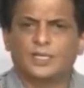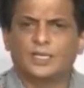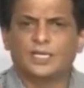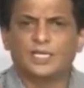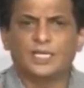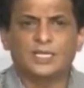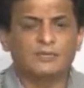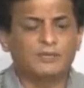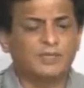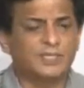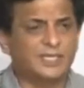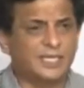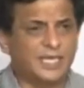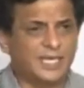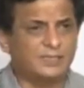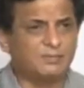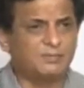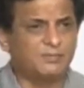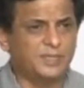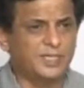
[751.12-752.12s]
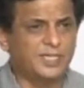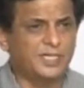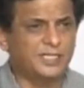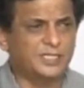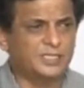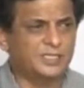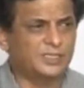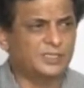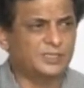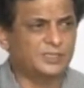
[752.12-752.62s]
Even that
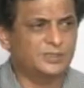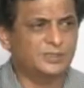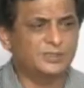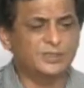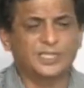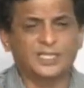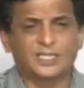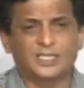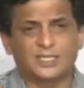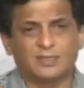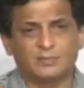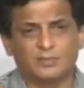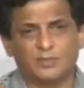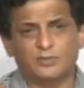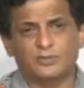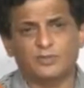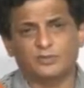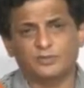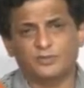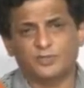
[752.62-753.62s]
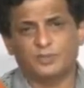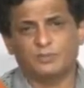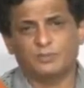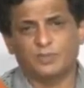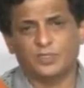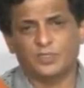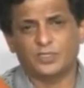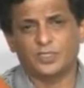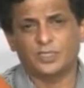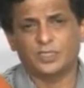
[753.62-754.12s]
minute you can come out of your
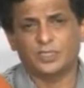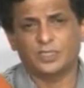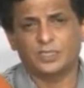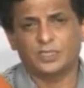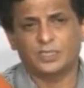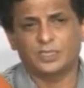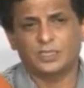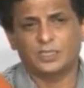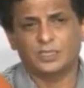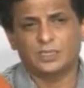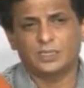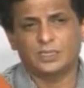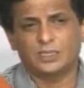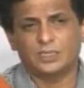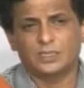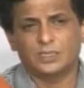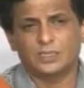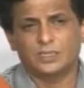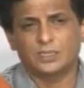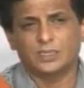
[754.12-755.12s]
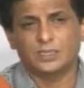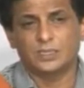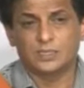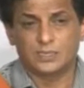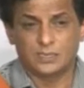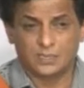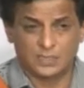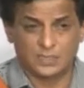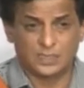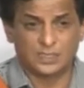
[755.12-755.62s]
body,
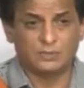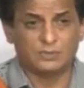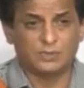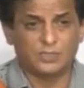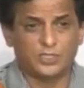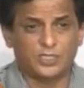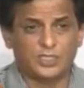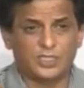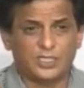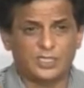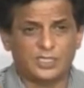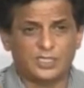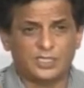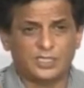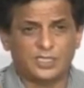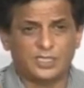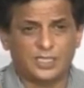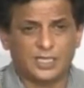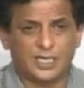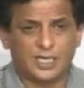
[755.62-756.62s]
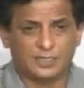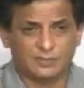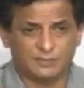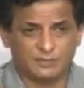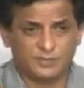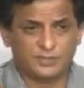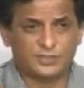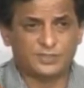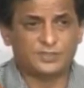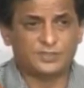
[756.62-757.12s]
see the body and
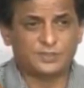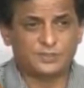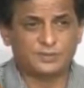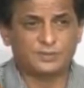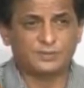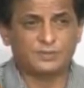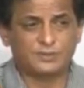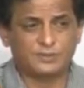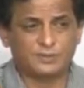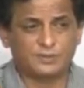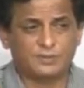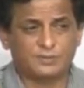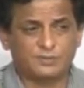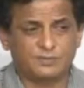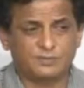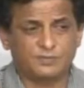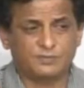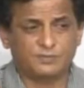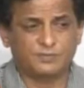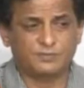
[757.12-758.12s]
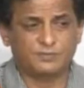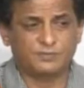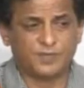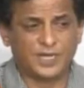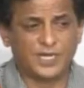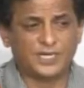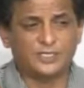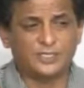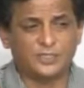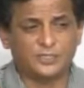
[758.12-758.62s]

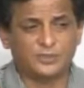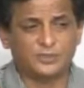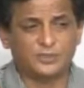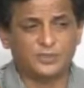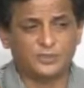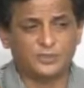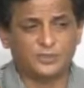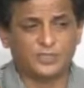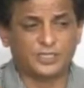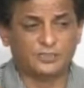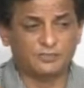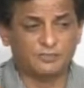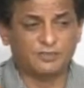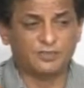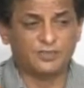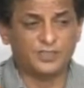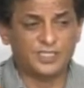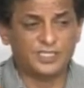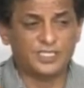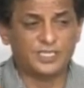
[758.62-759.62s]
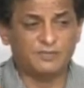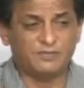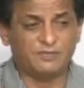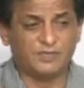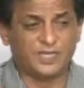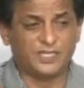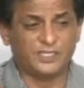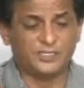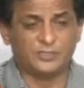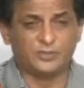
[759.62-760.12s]
find out, you can freely
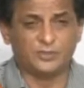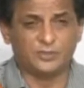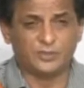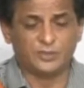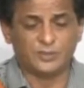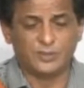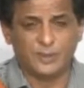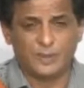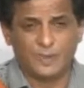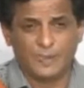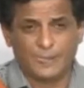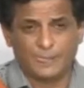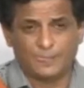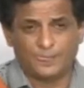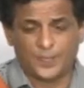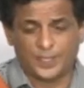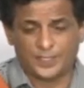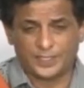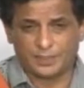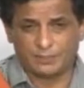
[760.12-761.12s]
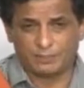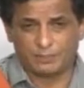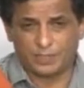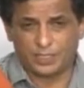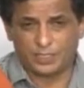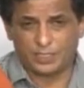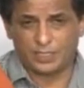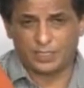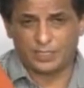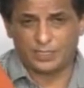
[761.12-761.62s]
find out that the
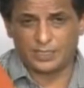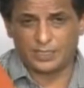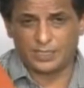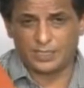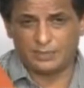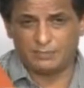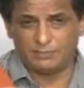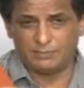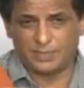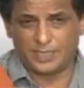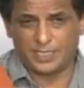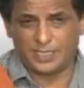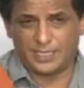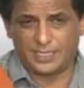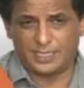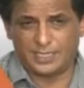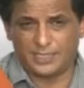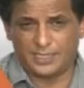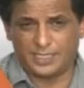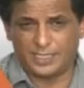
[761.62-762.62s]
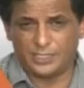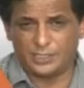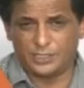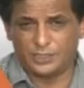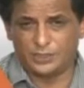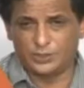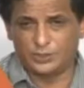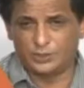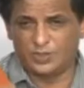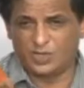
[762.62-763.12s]
body, mind and
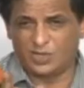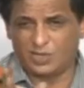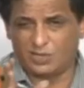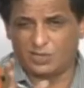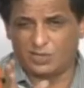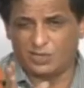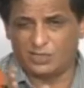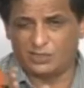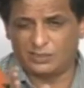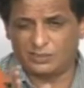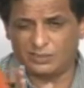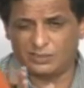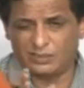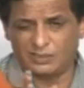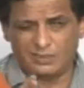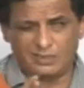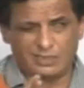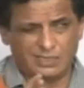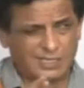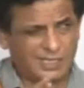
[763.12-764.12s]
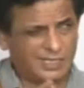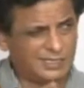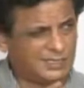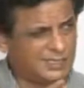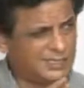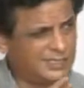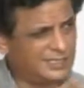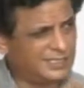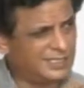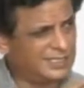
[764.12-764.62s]
you, all three are
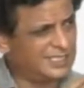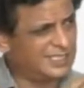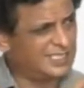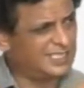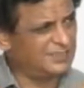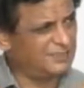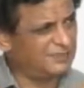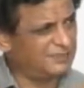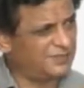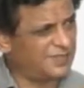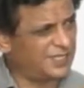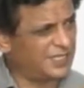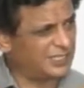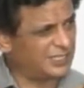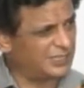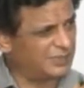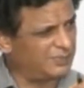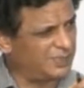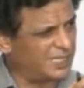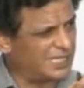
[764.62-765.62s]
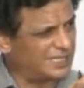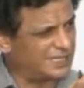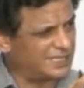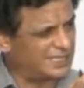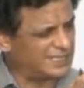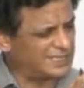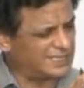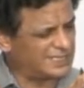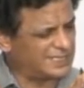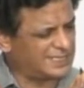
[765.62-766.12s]
different. It will be
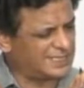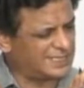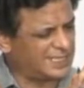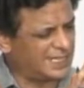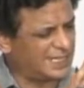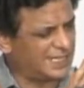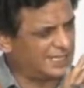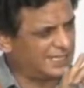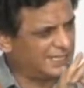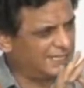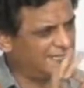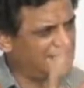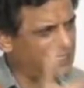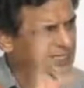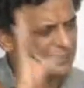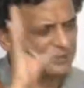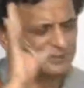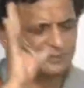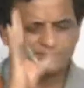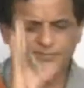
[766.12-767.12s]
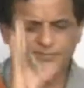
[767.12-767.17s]
crystal clear,